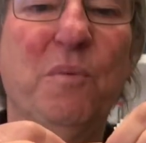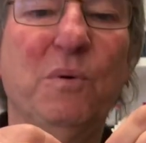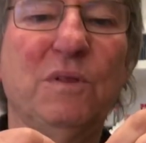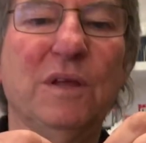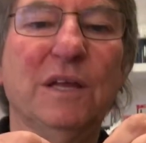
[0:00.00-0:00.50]

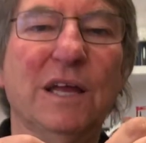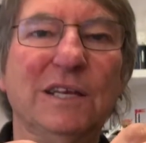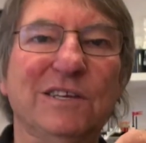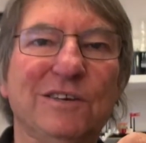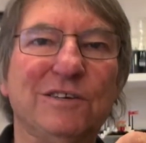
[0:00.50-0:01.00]
put the
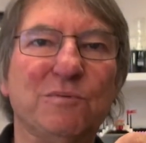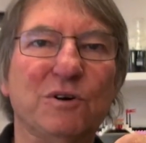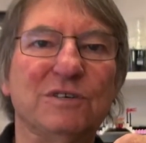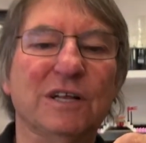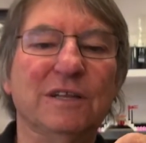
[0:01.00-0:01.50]

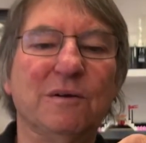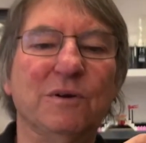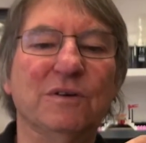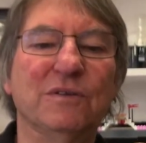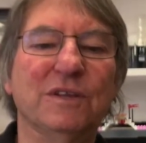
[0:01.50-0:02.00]
dishwashing liquid
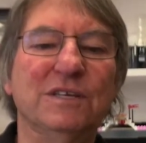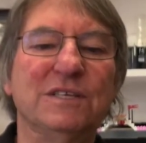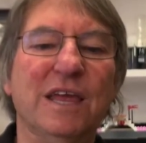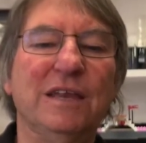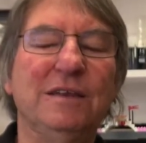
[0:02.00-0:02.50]
on this
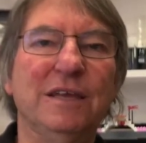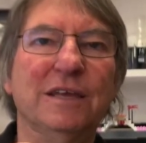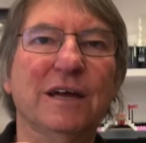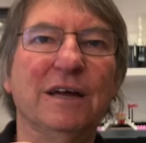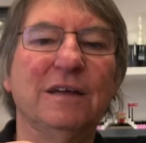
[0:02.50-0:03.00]
end
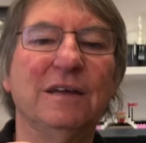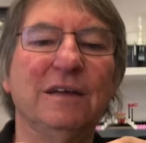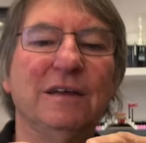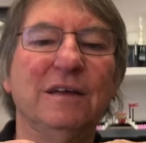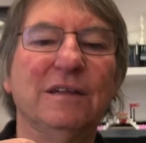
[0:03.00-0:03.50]
here,
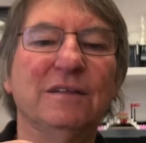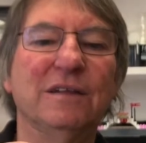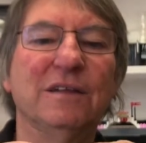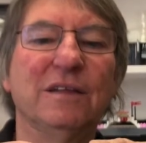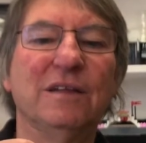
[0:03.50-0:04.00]

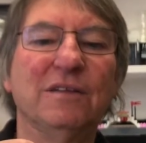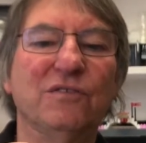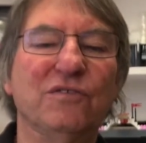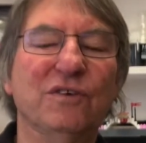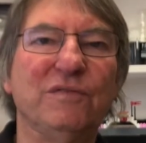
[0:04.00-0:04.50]
the
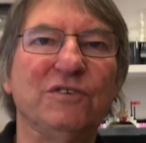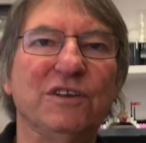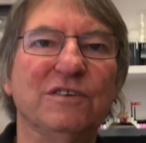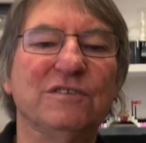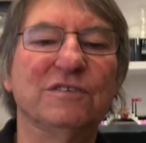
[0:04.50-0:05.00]
surface
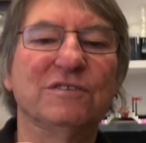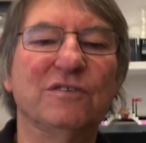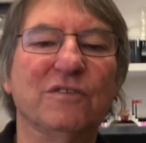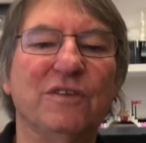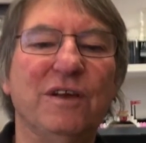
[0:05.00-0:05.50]
tension's
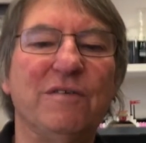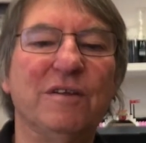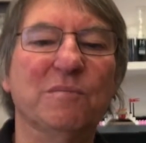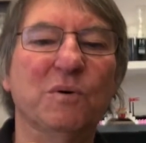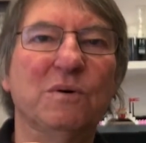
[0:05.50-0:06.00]
not there
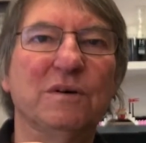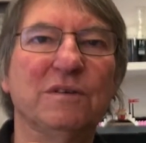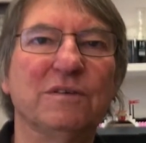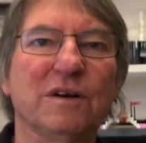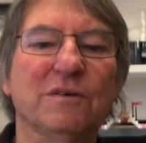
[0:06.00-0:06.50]
anymore,
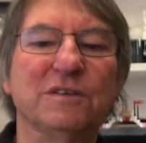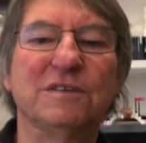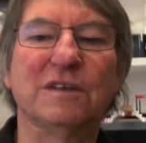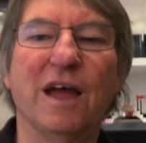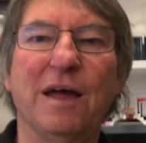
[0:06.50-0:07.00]
so it's
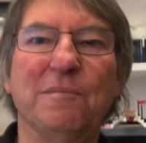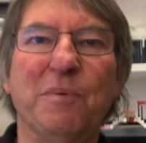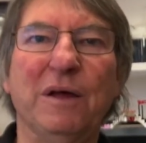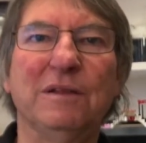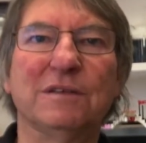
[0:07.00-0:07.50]

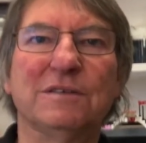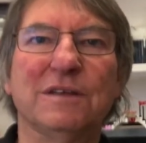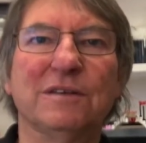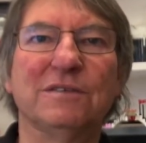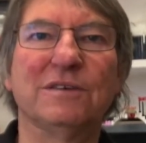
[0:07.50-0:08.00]
unbalanced,
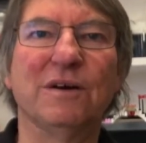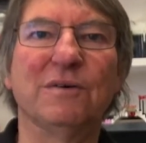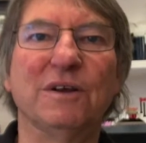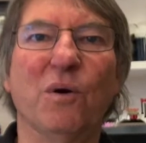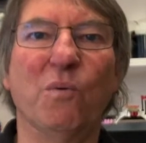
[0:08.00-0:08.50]
and so
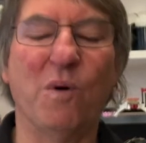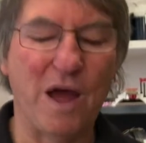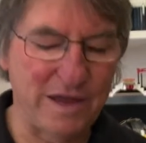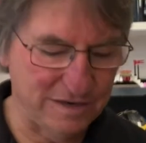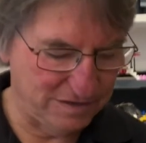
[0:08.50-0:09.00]

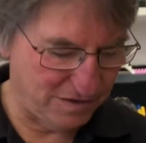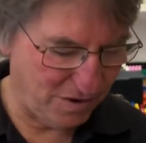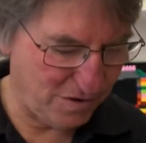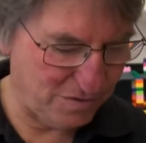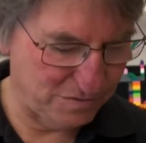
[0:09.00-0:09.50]
away it
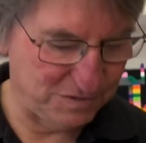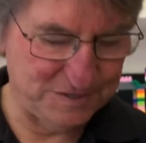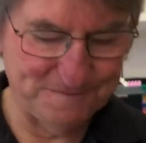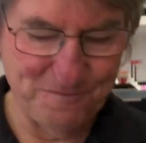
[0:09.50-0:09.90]
goes.